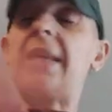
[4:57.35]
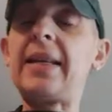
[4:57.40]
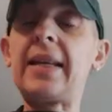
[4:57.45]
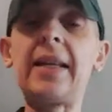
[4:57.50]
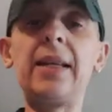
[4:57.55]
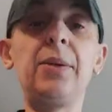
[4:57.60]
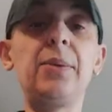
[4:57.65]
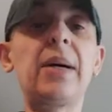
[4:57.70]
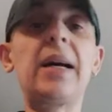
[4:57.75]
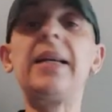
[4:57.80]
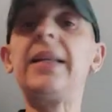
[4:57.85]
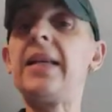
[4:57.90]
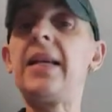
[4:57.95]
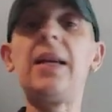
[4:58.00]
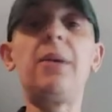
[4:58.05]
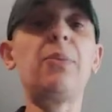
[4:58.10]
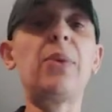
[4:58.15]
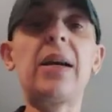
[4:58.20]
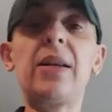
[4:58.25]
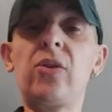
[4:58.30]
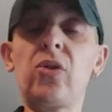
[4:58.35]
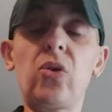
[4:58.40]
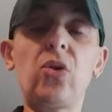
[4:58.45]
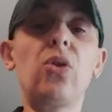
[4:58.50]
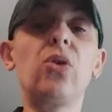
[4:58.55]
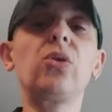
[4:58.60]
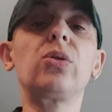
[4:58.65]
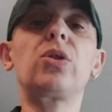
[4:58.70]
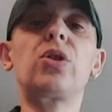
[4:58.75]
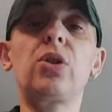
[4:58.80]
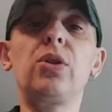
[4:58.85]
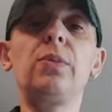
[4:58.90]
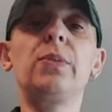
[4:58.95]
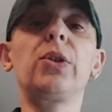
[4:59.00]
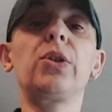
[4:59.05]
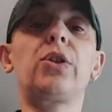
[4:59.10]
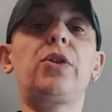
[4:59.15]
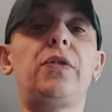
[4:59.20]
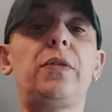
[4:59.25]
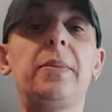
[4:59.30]
And anyway, it went all too
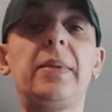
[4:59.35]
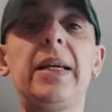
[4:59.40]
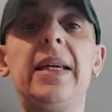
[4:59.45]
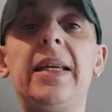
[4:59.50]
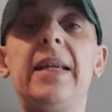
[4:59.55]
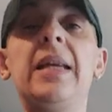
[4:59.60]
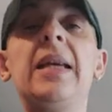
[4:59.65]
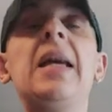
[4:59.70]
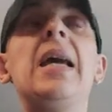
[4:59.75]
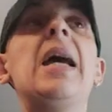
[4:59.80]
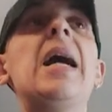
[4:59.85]
much for me